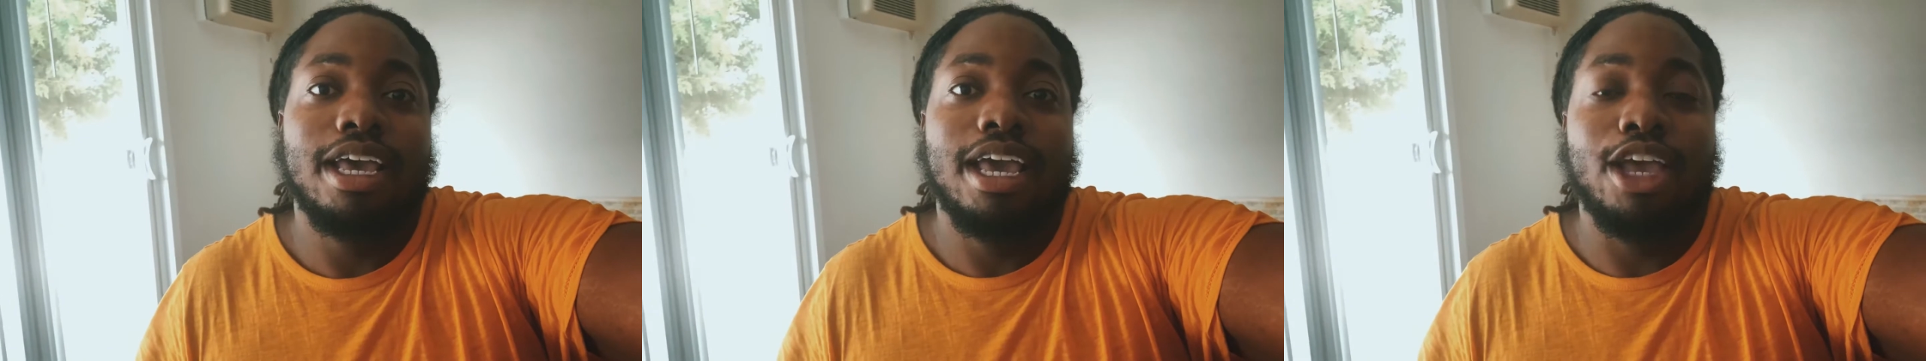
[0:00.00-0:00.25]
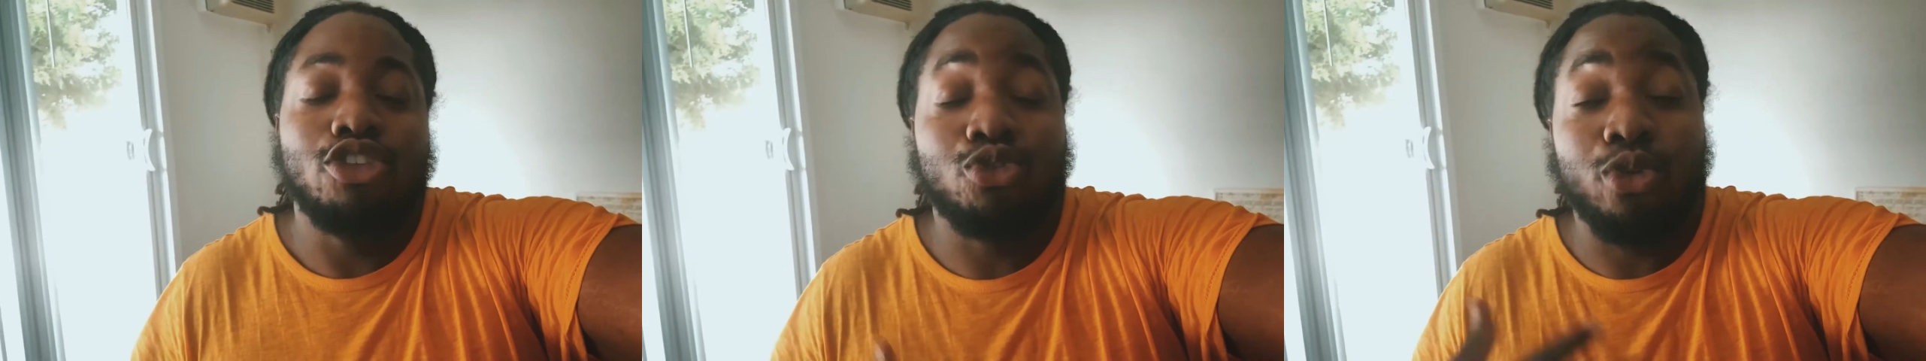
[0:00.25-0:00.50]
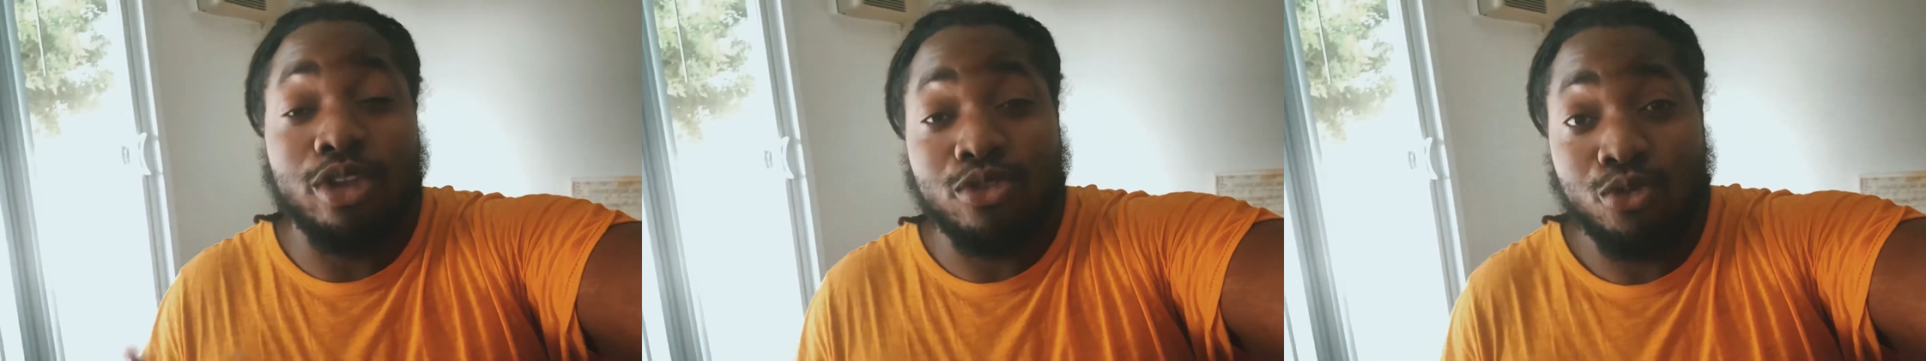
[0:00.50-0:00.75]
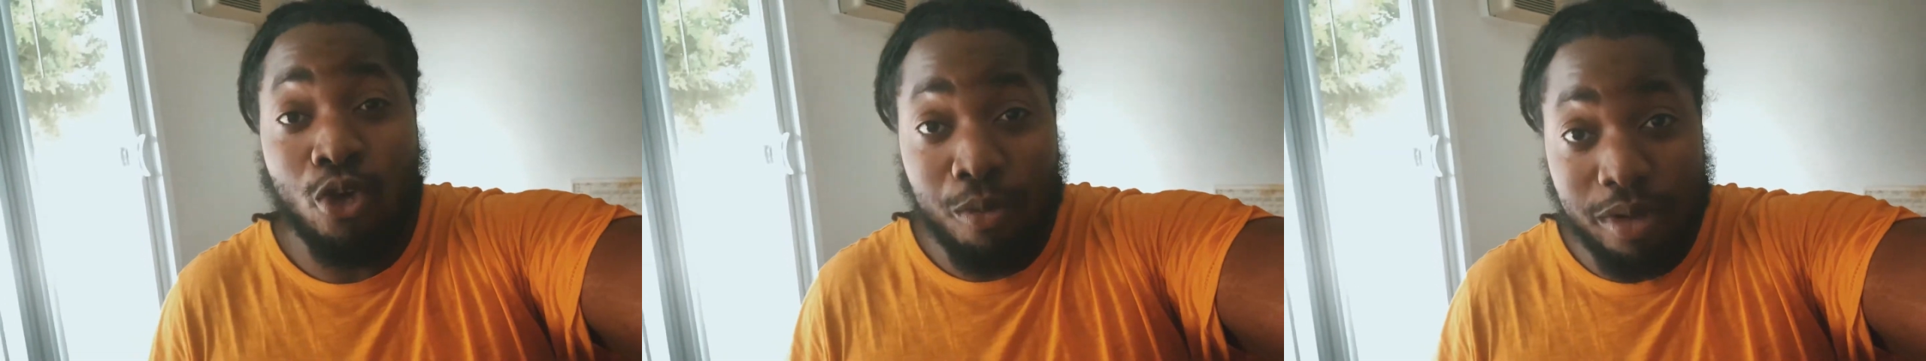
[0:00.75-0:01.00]
and
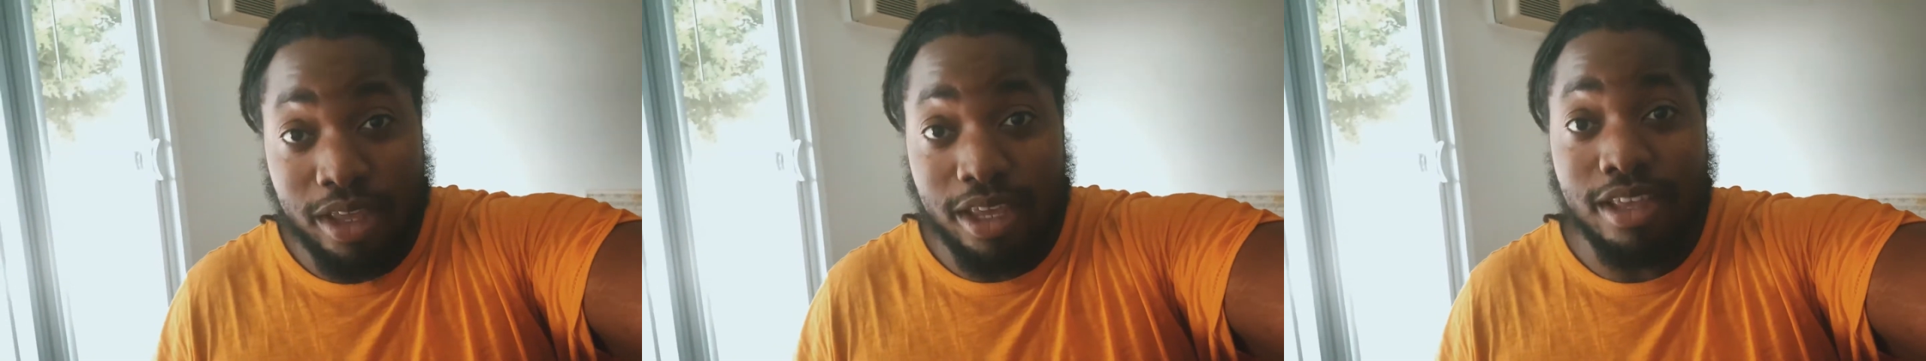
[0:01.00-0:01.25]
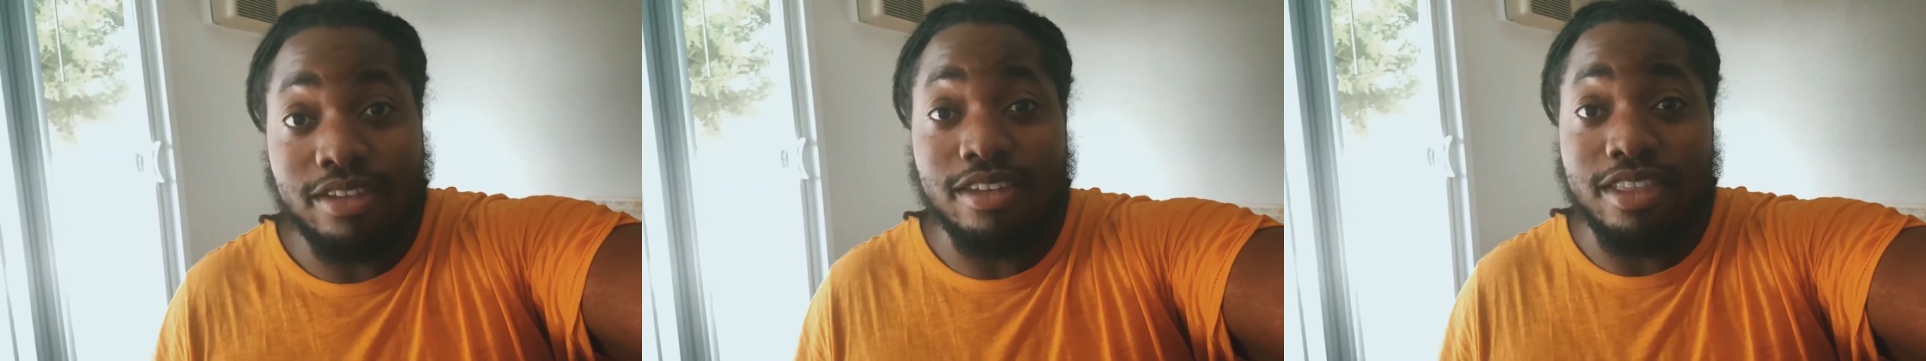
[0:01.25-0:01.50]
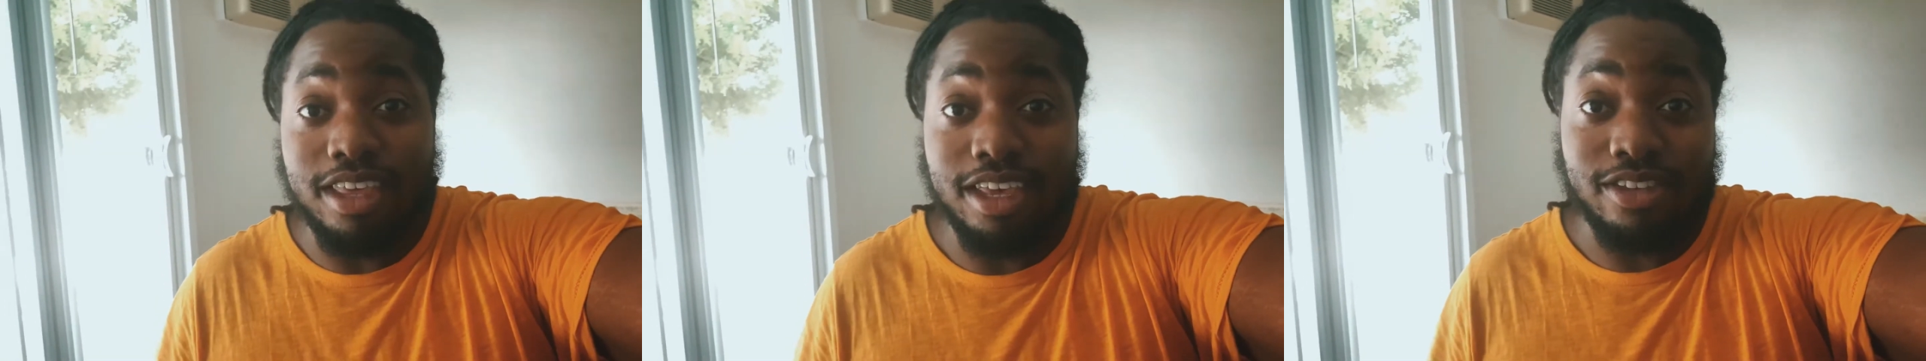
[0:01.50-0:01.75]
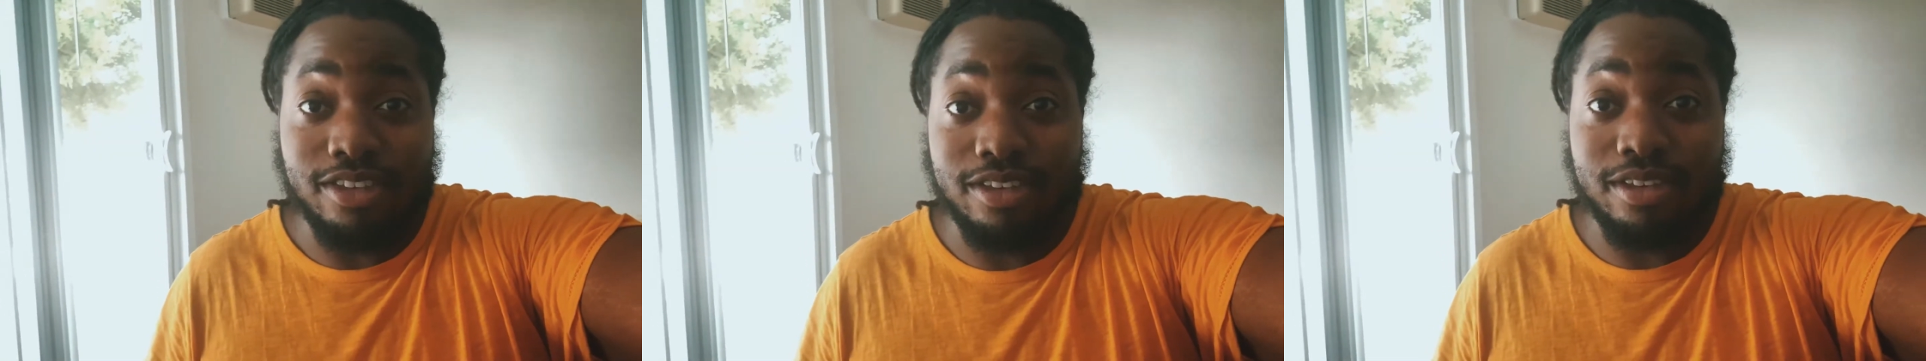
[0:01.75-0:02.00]
transform it into
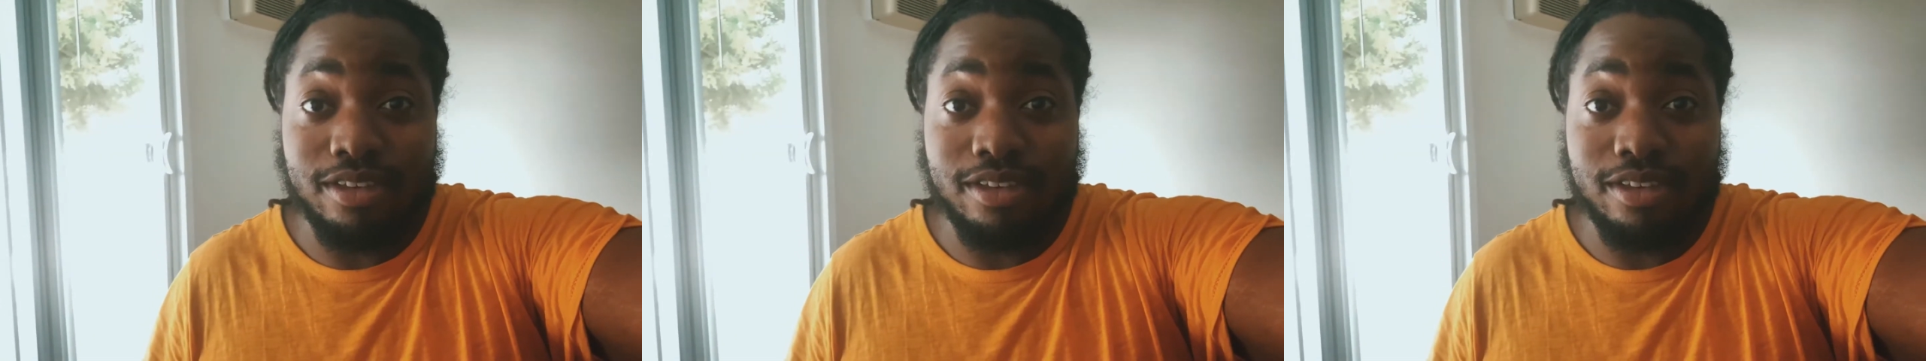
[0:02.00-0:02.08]
this.